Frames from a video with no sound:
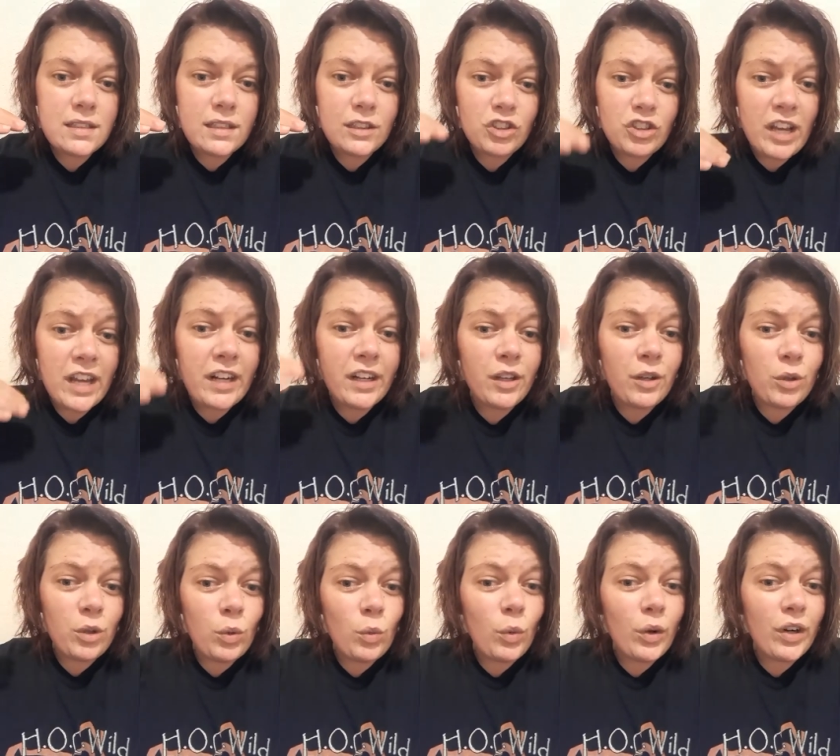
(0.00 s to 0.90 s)
tried to
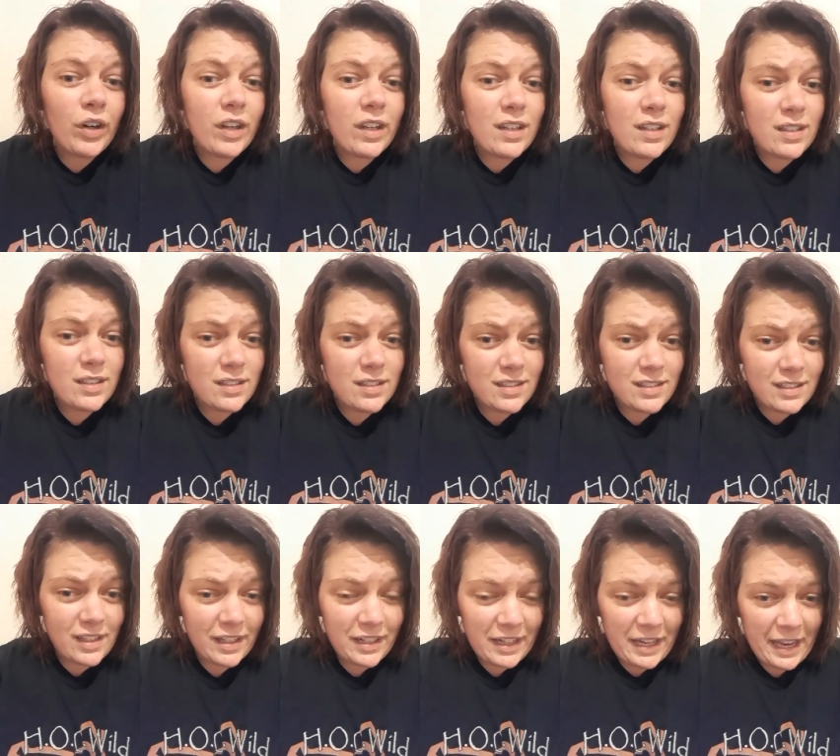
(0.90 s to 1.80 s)
go to work
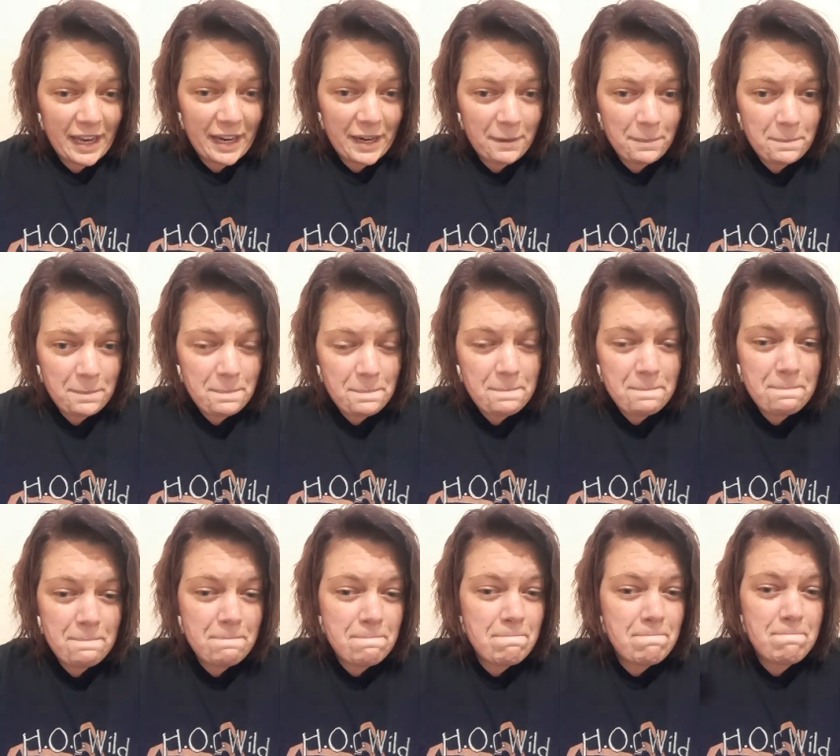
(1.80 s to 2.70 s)
Sunday,
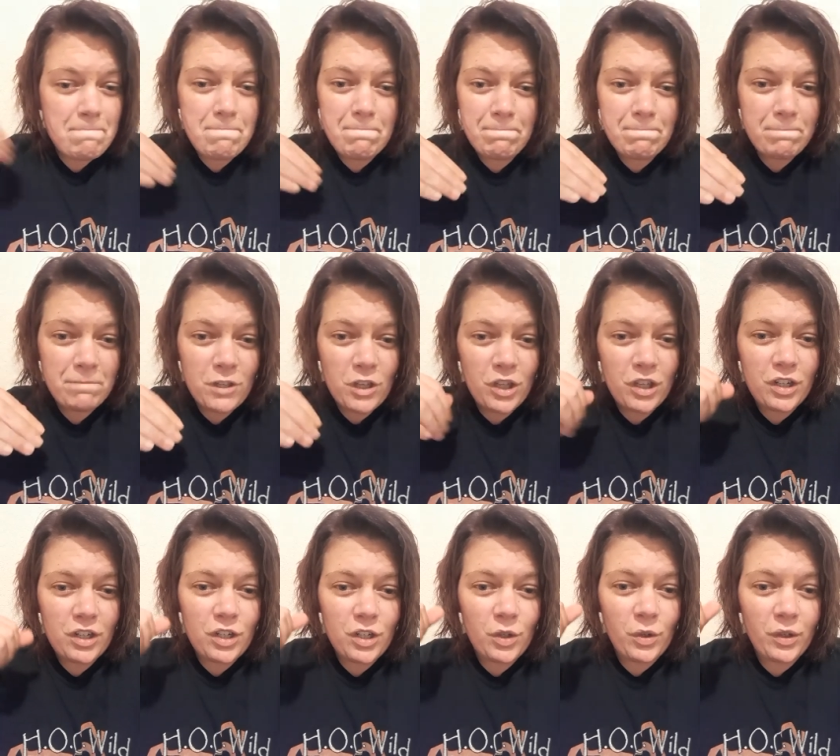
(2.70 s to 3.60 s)

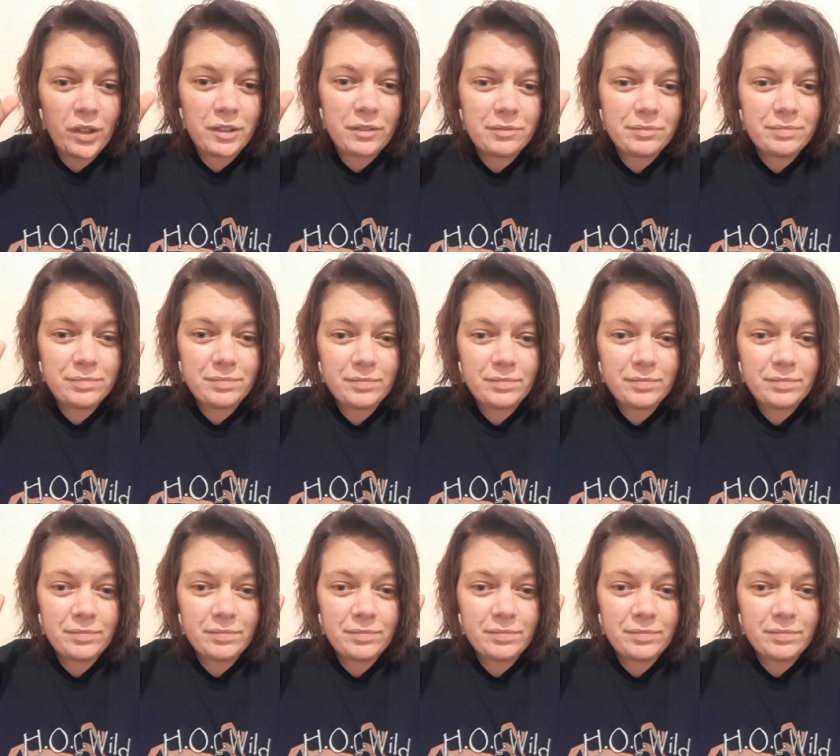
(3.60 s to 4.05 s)
couldn't do it.